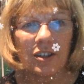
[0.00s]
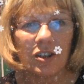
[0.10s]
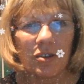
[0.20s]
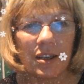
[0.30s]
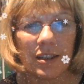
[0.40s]

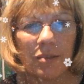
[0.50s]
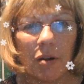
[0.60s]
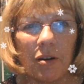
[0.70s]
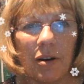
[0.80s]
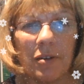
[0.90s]
Tune in
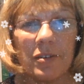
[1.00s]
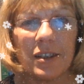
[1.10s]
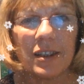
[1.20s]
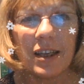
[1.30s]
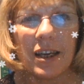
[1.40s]
tomorrow
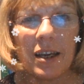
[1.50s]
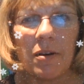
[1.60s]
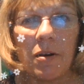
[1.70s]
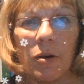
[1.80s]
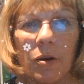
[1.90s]
to see
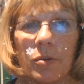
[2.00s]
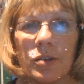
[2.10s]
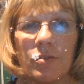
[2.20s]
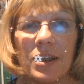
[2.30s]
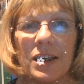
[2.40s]
who
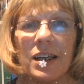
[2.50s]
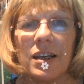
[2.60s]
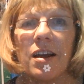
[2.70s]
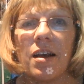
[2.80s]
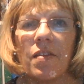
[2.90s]
is reading
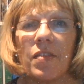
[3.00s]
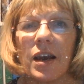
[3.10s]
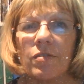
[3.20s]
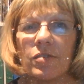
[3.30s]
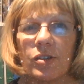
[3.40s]
the
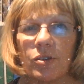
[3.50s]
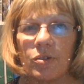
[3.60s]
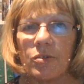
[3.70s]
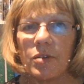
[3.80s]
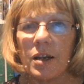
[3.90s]
Advent
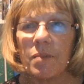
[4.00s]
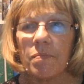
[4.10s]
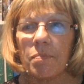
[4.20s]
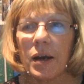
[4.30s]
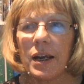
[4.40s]
story.
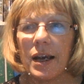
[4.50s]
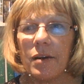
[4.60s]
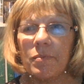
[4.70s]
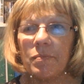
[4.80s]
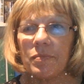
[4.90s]
Bye
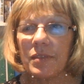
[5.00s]
now.